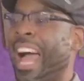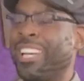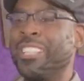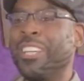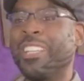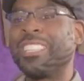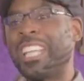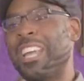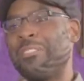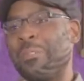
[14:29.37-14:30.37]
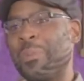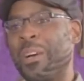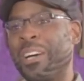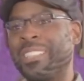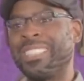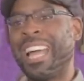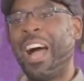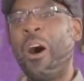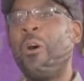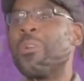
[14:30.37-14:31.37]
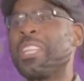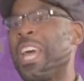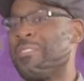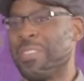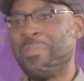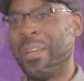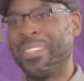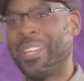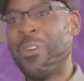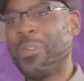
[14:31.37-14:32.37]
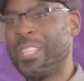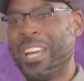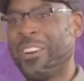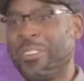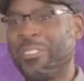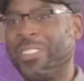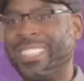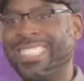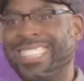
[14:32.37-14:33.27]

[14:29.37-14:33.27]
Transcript: I couldn't understand it because I always had females. I always had girlfriends.